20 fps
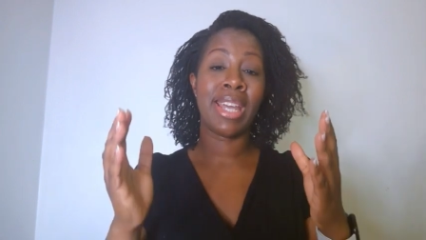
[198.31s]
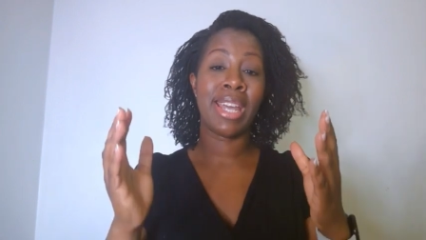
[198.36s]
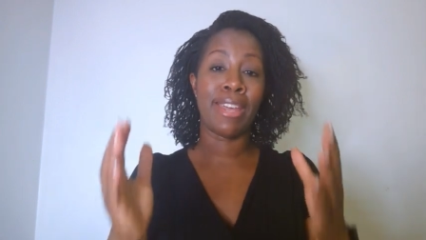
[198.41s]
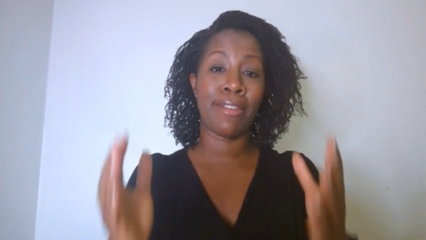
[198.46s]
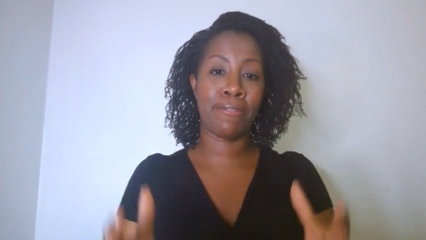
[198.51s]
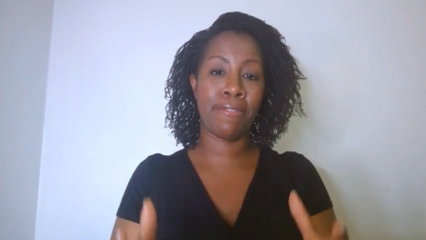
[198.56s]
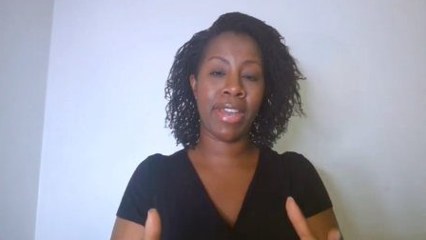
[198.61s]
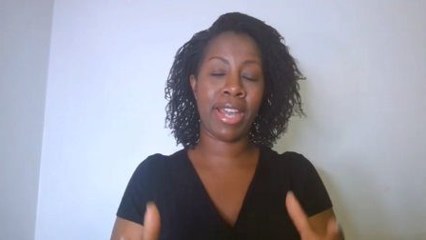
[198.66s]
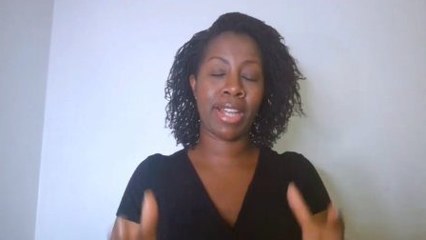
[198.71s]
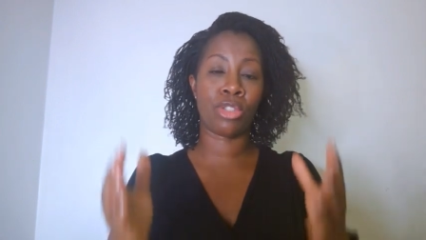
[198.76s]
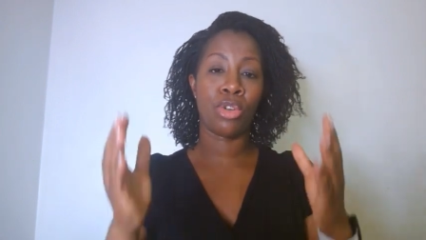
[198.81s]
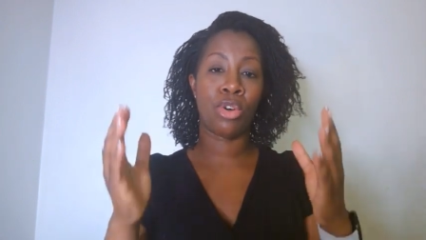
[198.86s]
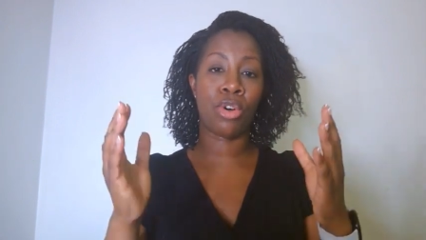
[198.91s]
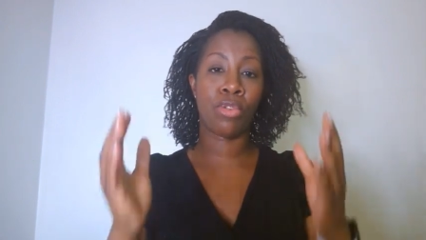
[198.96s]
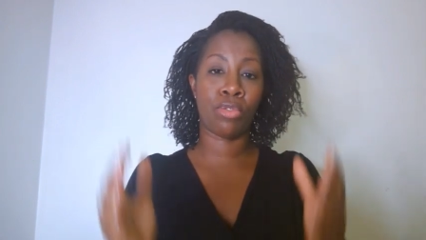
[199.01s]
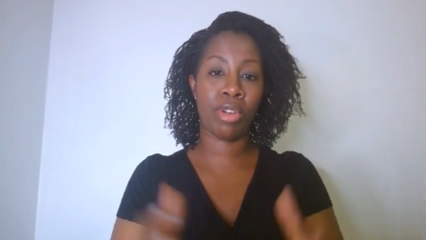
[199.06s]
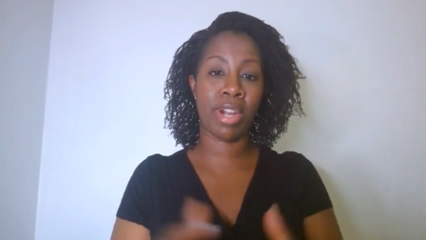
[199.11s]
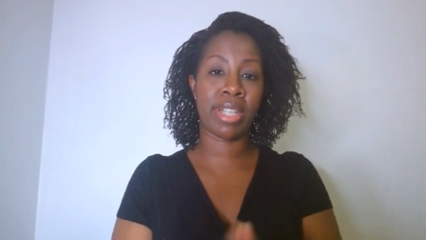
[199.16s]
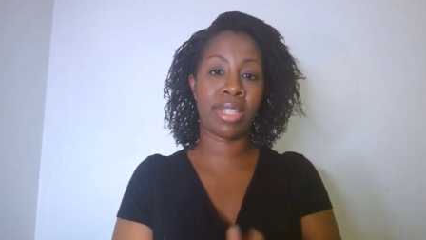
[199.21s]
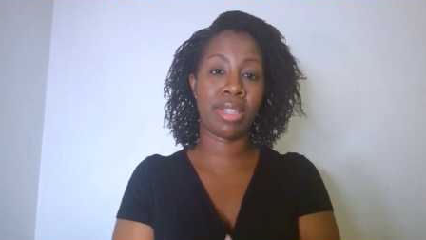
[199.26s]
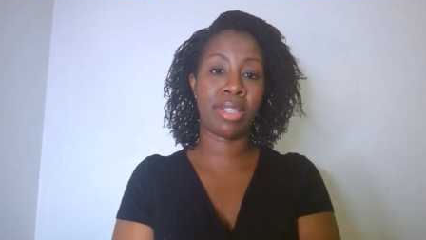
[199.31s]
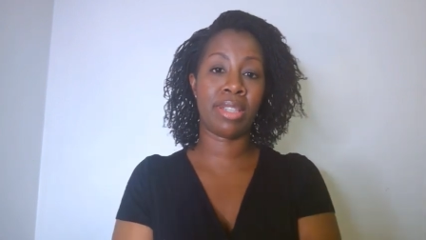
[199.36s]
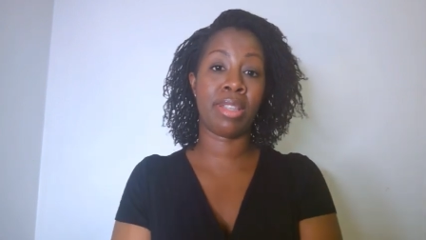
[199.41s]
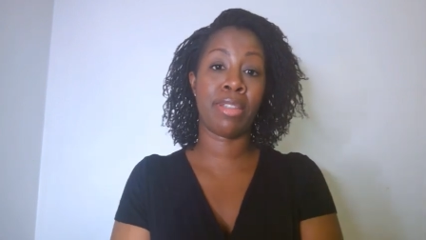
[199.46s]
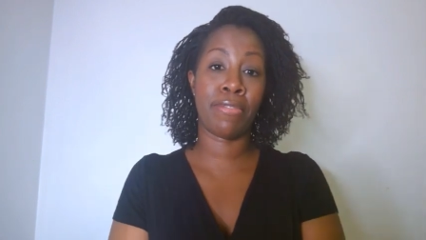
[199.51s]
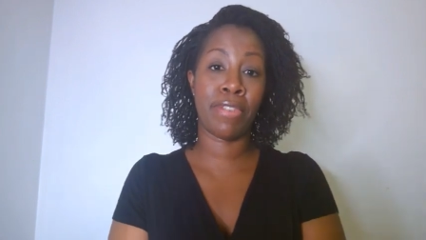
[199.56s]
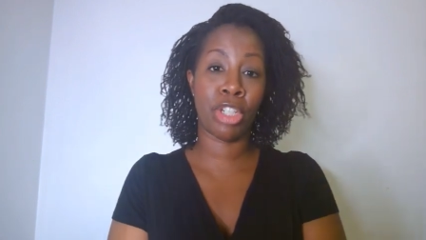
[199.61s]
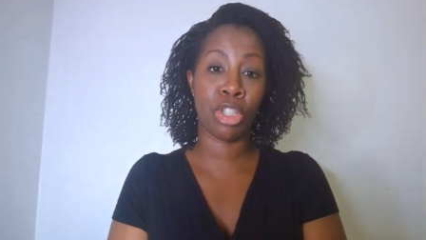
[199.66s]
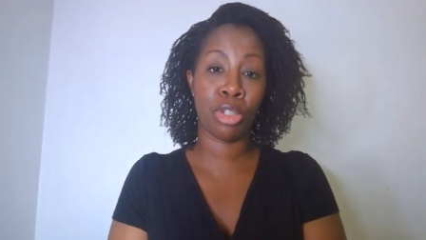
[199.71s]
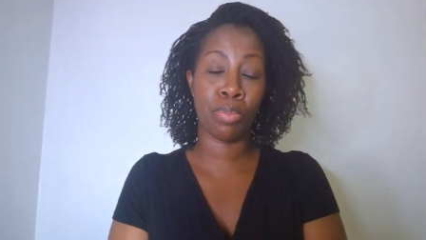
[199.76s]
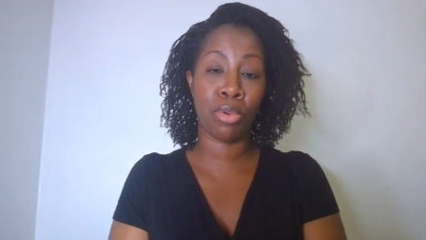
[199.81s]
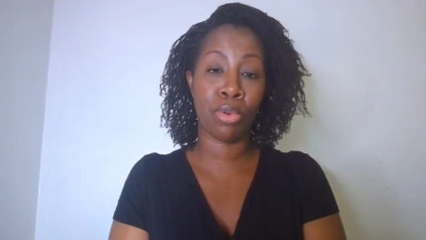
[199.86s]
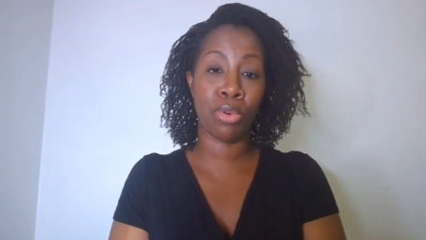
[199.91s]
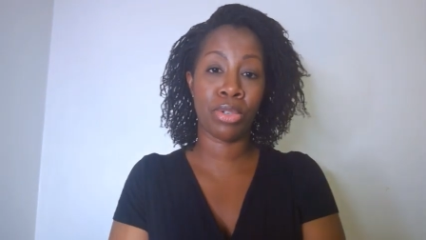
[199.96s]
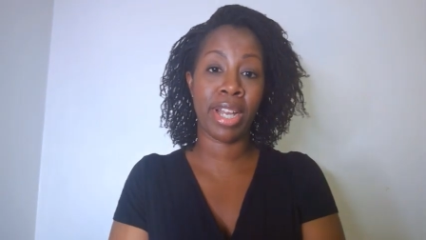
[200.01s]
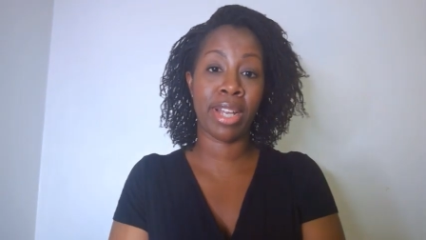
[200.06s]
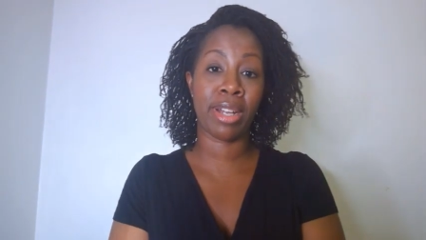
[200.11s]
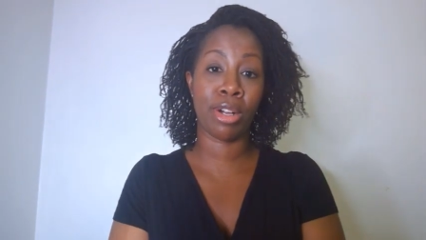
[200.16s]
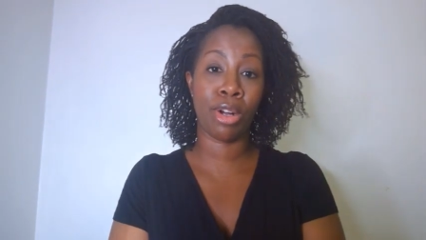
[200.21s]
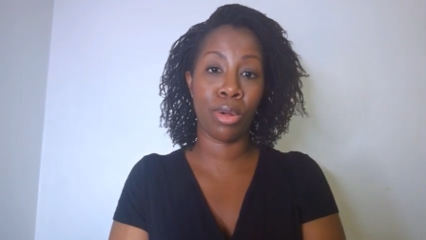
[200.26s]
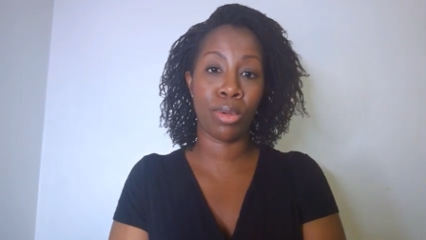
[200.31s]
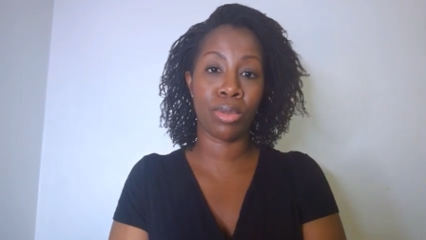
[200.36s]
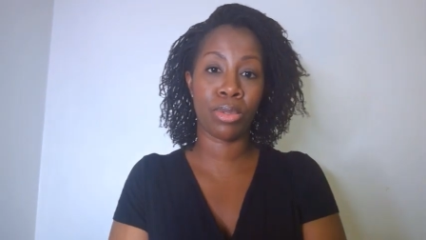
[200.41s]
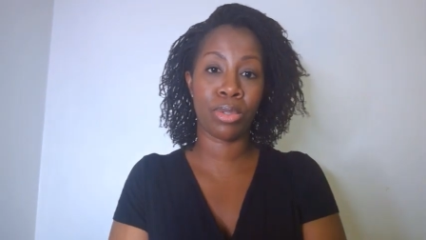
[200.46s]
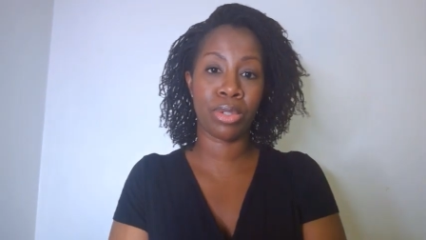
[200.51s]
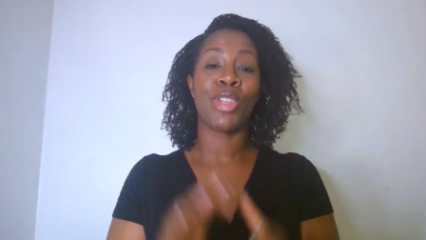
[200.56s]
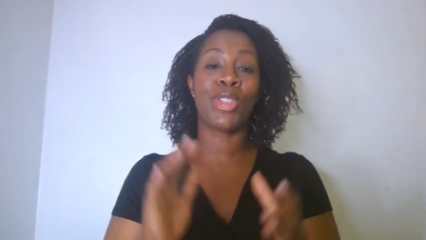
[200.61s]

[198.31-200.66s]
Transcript: effect of creating the vision board and goals.